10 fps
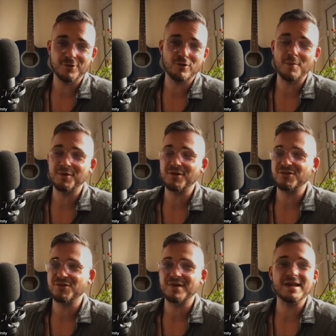the
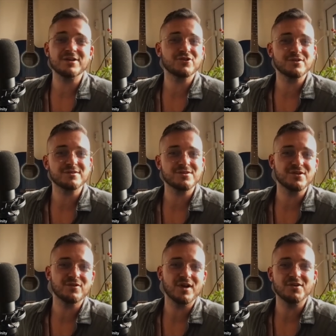remnants of an ancient
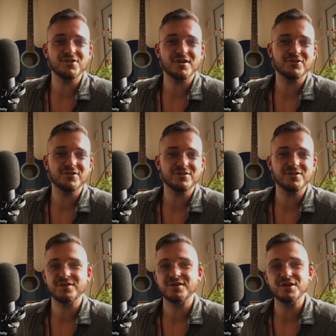civilization.
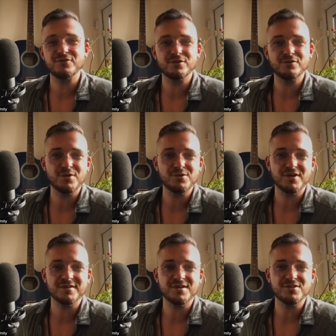Do you think either of
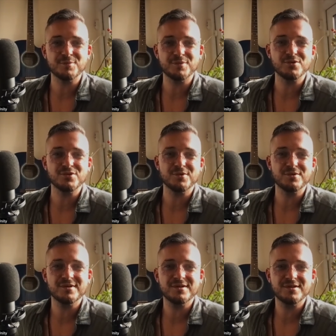those ideas are plausible?